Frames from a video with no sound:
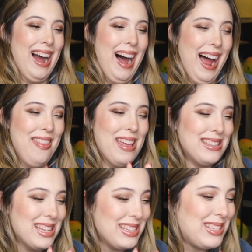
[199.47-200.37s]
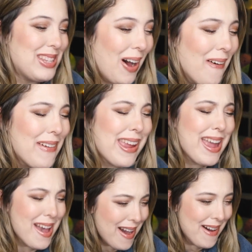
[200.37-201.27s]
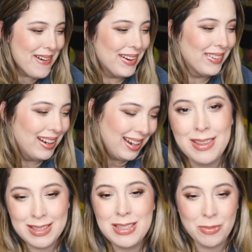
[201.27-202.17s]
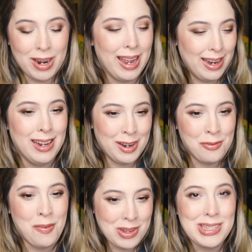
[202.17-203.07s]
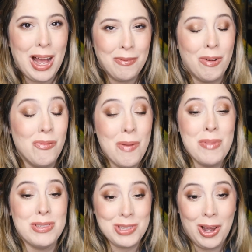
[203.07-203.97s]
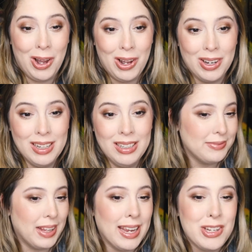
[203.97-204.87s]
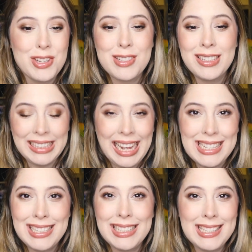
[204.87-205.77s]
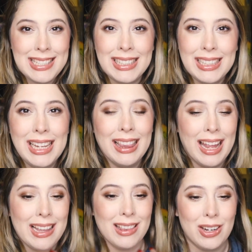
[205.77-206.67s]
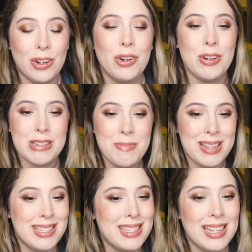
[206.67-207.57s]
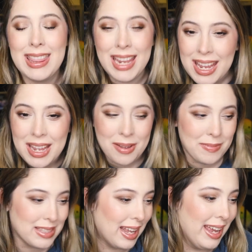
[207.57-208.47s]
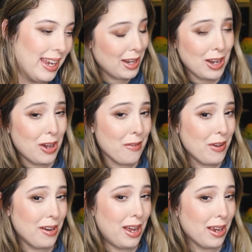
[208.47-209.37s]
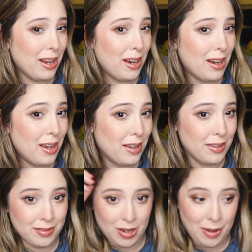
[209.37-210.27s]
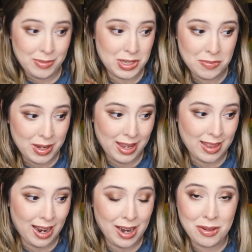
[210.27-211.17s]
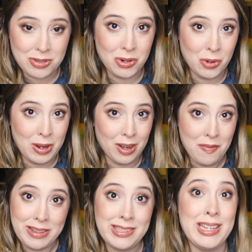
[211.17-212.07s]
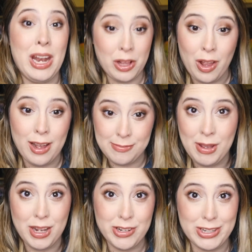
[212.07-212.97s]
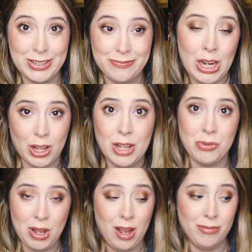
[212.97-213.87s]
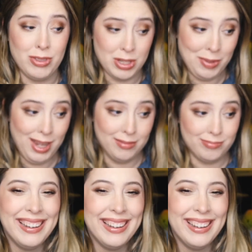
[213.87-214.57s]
God, this is so cute. This is what I needed from this album, from this song. Like, just classic, silly, like, little Christmas themes. Like, you know, if you're not gonna come to me, then I know someone who will, and that's Santa Claus, bitch. Santa Claus will come to me.